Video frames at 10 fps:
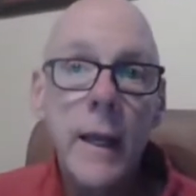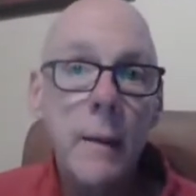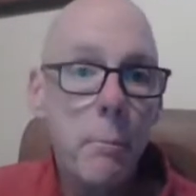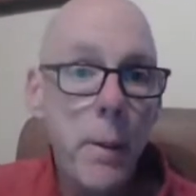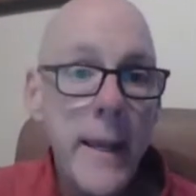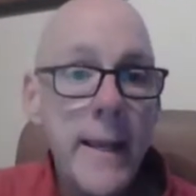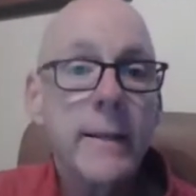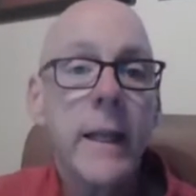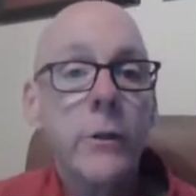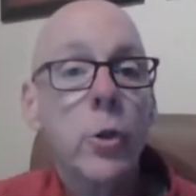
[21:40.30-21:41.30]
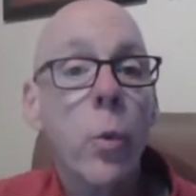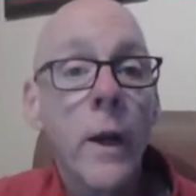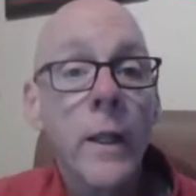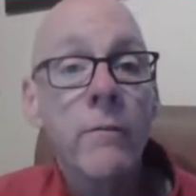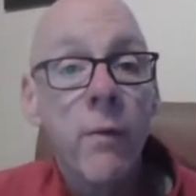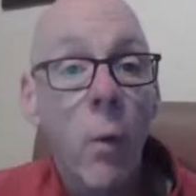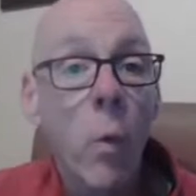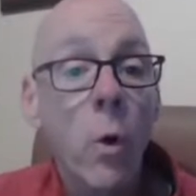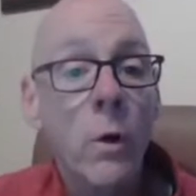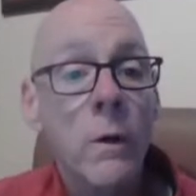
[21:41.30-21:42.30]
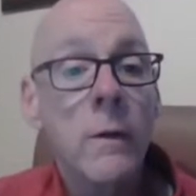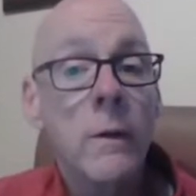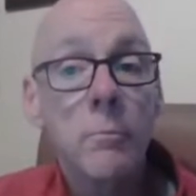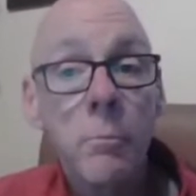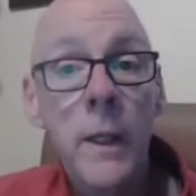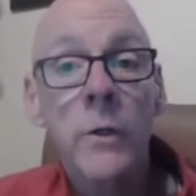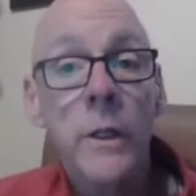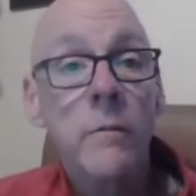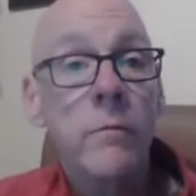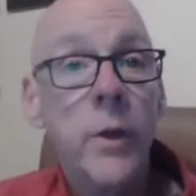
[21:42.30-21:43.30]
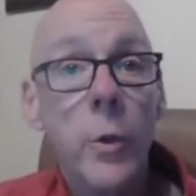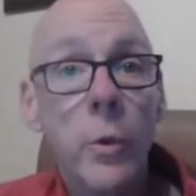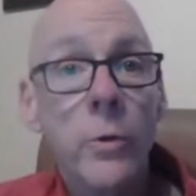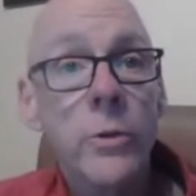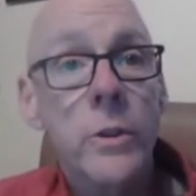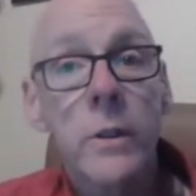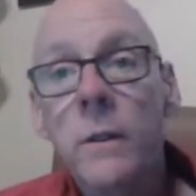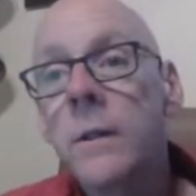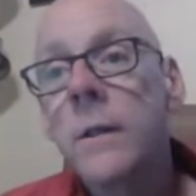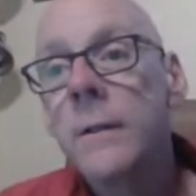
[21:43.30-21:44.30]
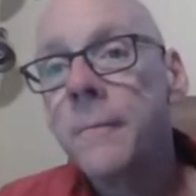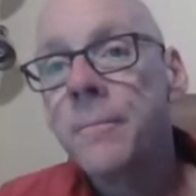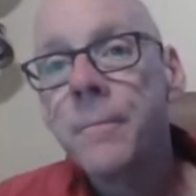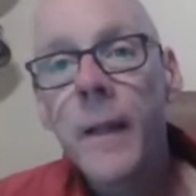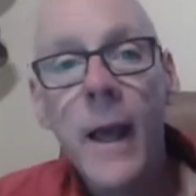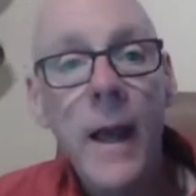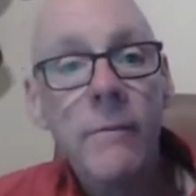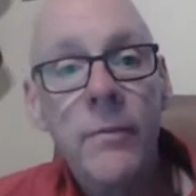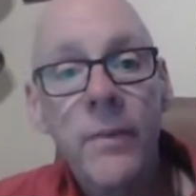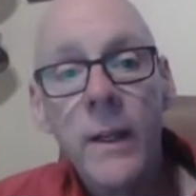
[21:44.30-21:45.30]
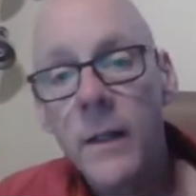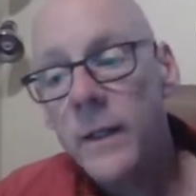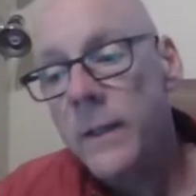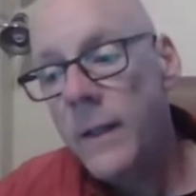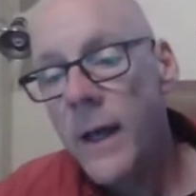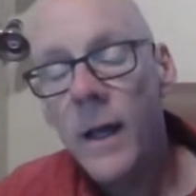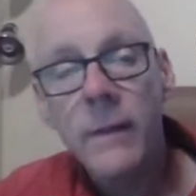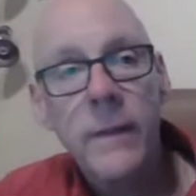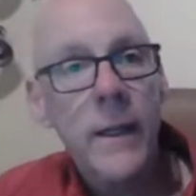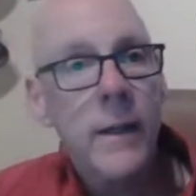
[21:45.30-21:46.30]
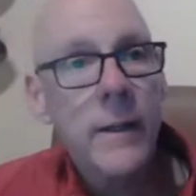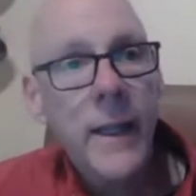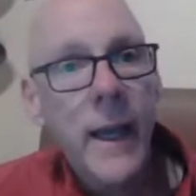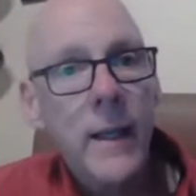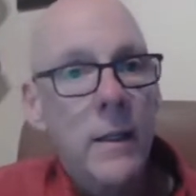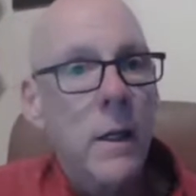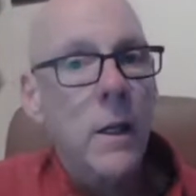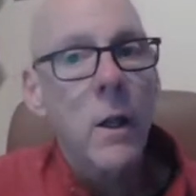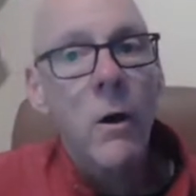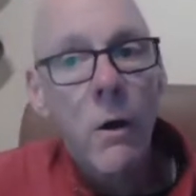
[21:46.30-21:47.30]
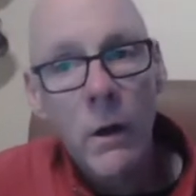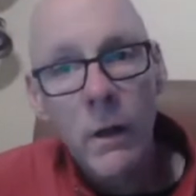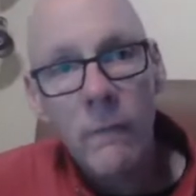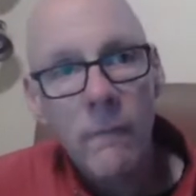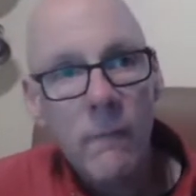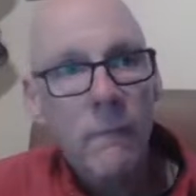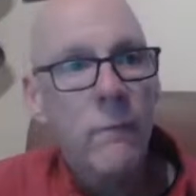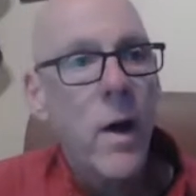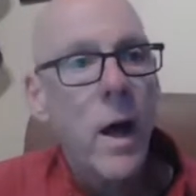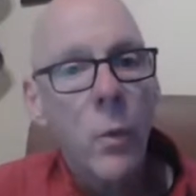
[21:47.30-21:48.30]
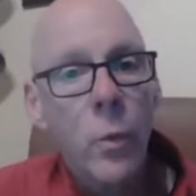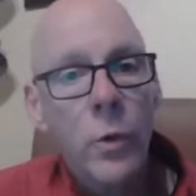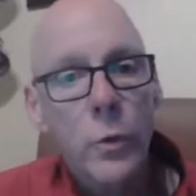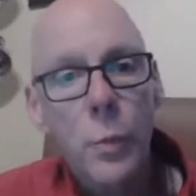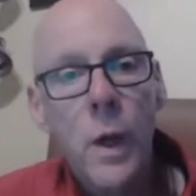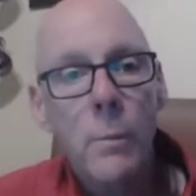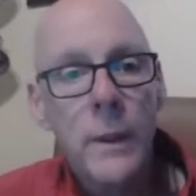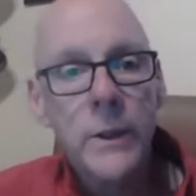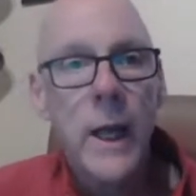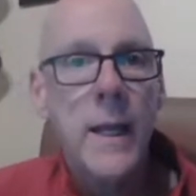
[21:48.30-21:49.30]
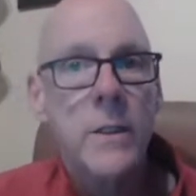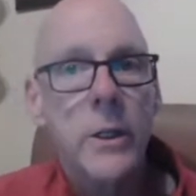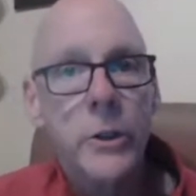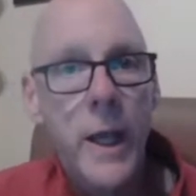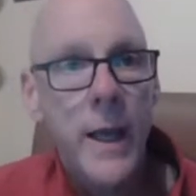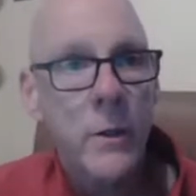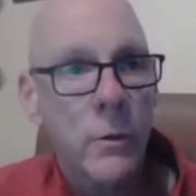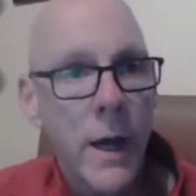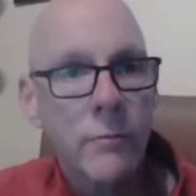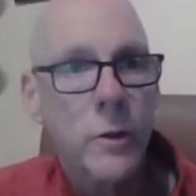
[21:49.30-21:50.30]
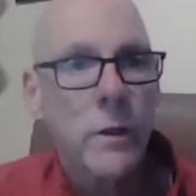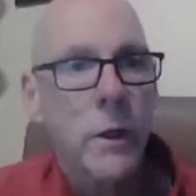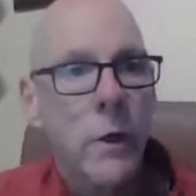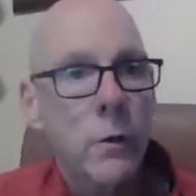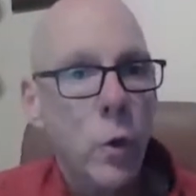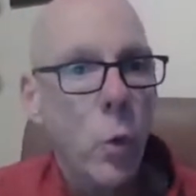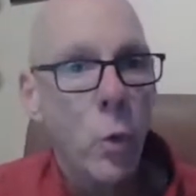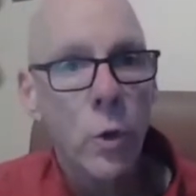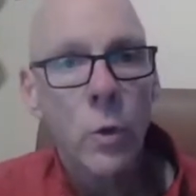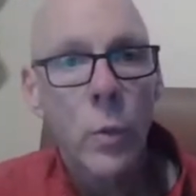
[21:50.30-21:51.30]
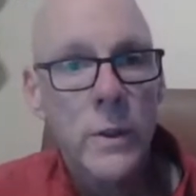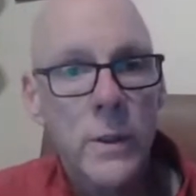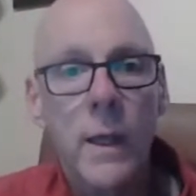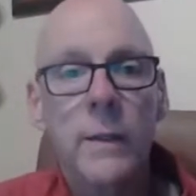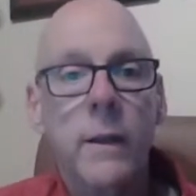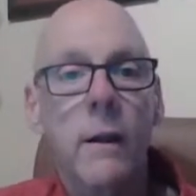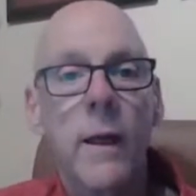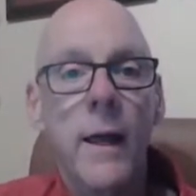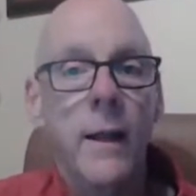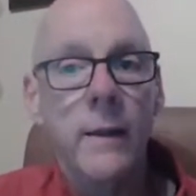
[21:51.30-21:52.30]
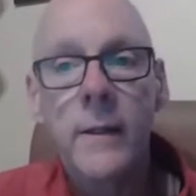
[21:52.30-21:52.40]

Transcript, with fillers: It peaked at 24 million viewers. I have a feeling a lot of the Caitlin Clark followers probably changed the channel after the third quarter when South Carolina